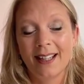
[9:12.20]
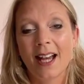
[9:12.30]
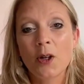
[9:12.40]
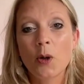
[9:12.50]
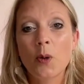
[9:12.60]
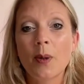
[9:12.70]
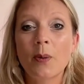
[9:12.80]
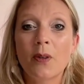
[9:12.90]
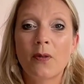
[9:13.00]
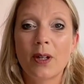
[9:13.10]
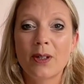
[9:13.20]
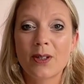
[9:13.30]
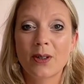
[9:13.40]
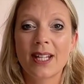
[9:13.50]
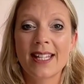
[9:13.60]
And all we want to
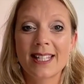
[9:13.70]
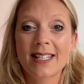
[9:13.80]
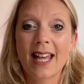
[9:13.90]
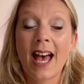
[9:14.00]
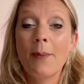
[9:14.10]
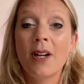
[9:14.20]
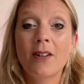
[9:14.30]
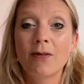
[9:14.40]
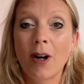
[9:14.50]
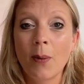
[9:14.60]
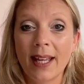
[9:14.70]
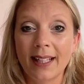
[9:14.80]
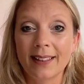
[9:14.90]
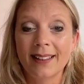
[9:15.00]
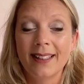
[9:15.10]
focus on is am I
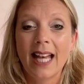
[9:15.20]
growing?